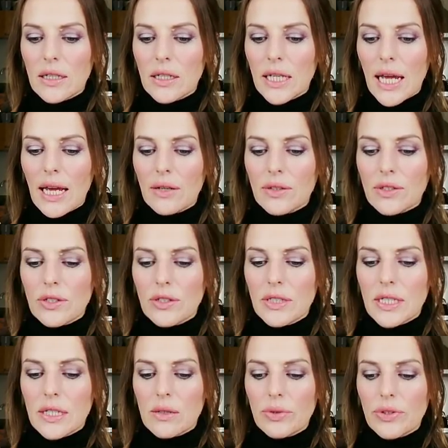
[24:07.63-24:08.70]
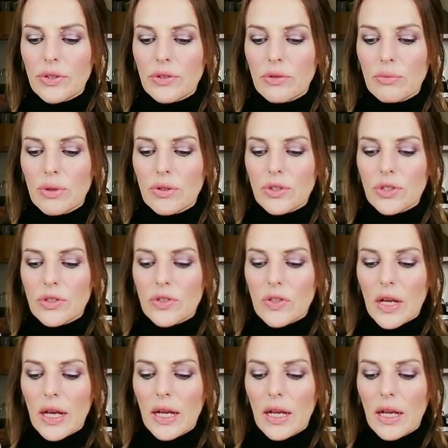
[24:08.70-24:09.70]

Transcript: on how to deal with your emotions.